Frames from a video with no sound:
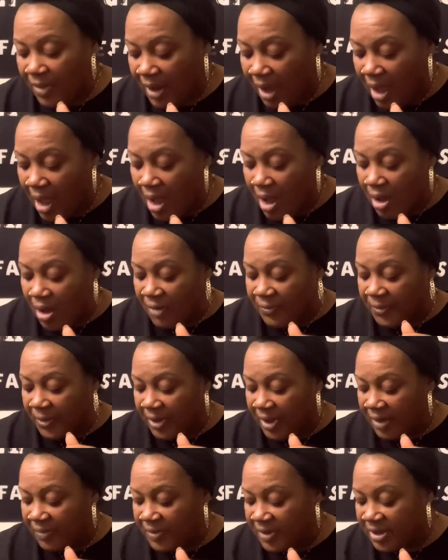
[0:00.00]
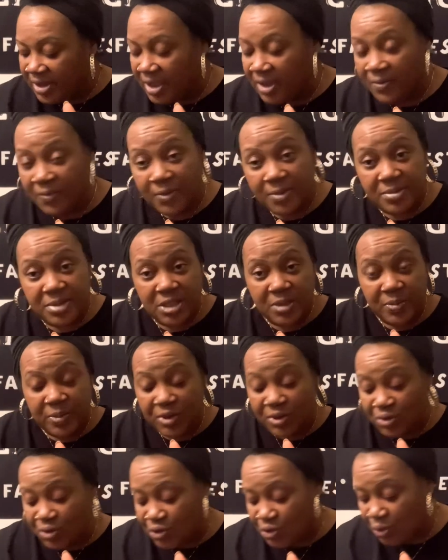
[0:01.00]
I offer everything from
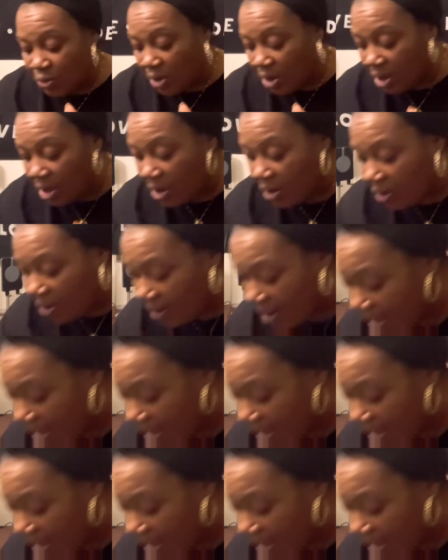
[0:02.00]
spiritual occult